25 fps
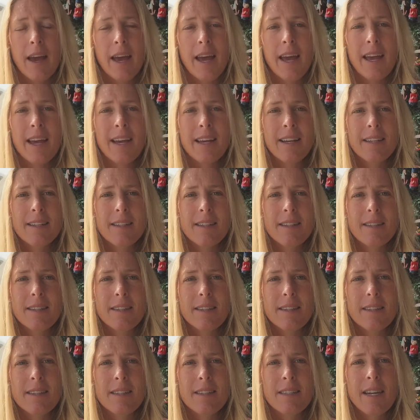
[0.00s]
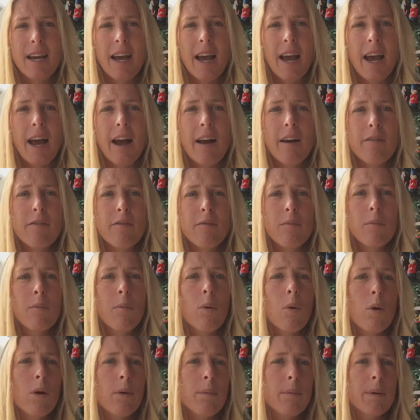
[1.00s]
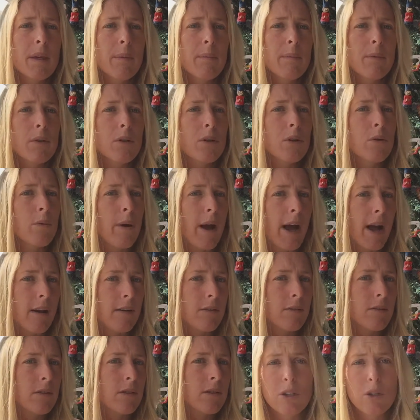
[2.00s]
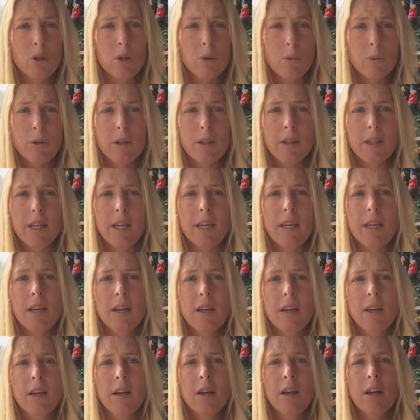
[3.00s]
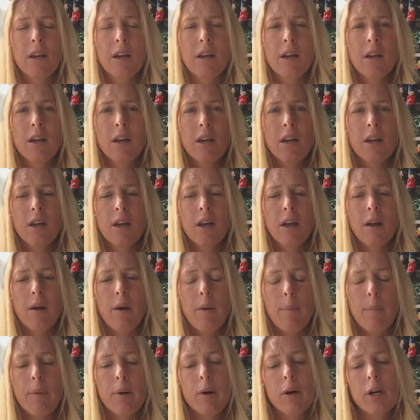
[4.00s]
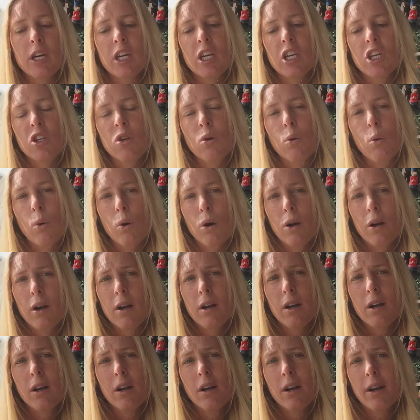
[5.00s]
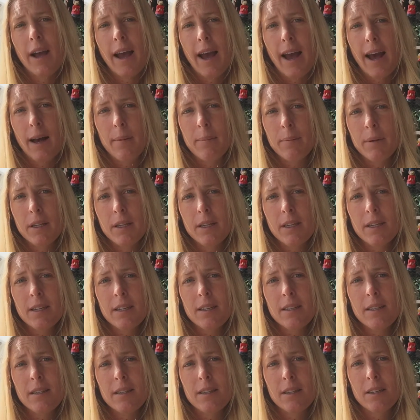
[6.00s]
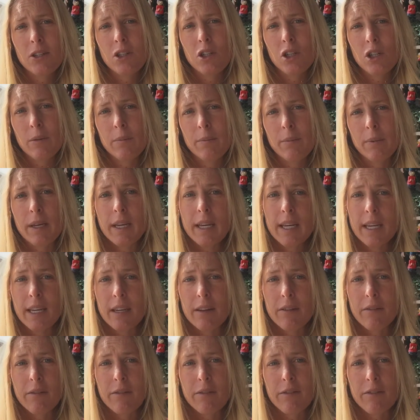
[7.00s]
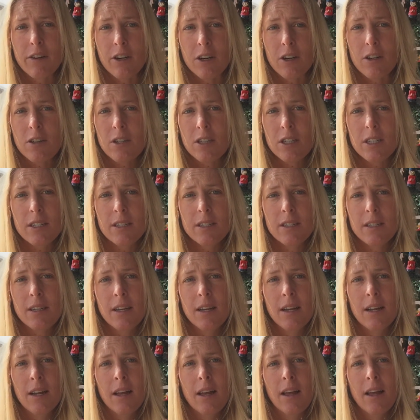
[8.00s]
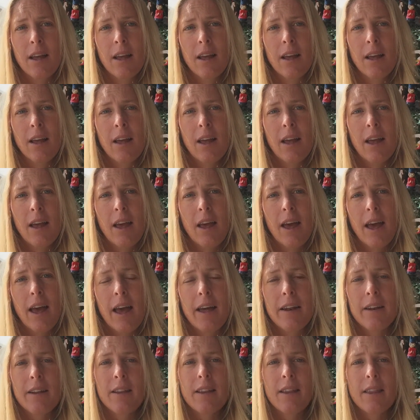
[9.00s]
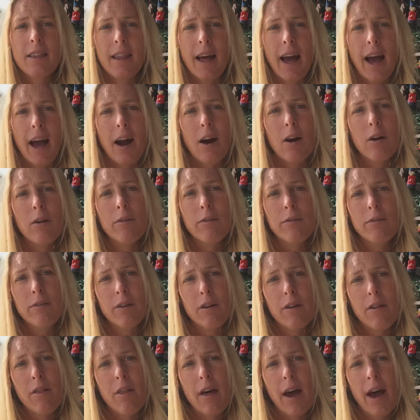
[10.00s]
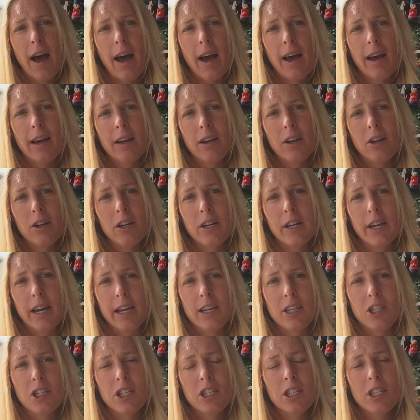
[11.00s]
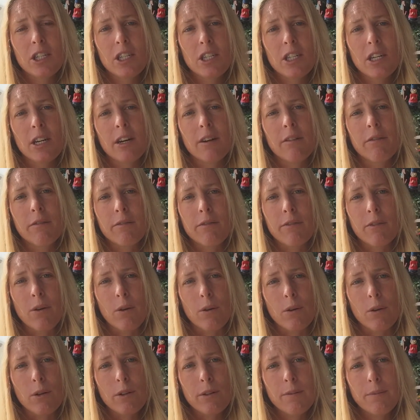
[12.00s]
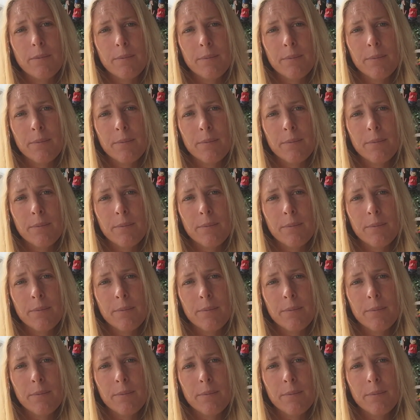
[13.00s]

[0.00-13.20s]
And to have more people around who really put your happiness and your being first and allow for that creation to unfold,